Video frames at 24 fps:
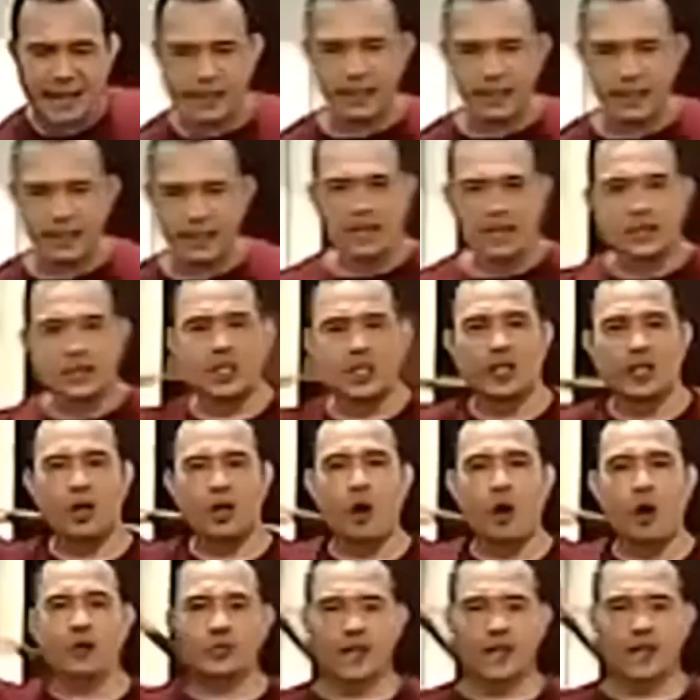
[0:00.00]
see all
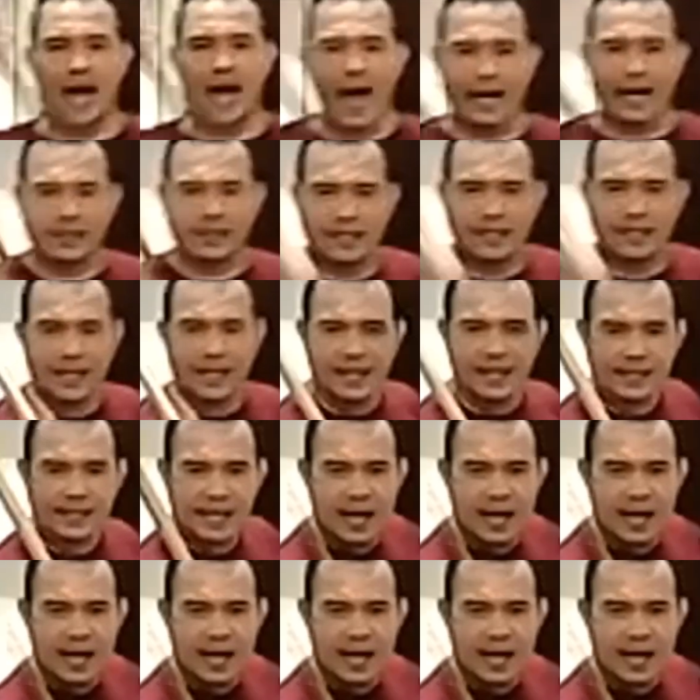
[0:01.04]
slash, see this?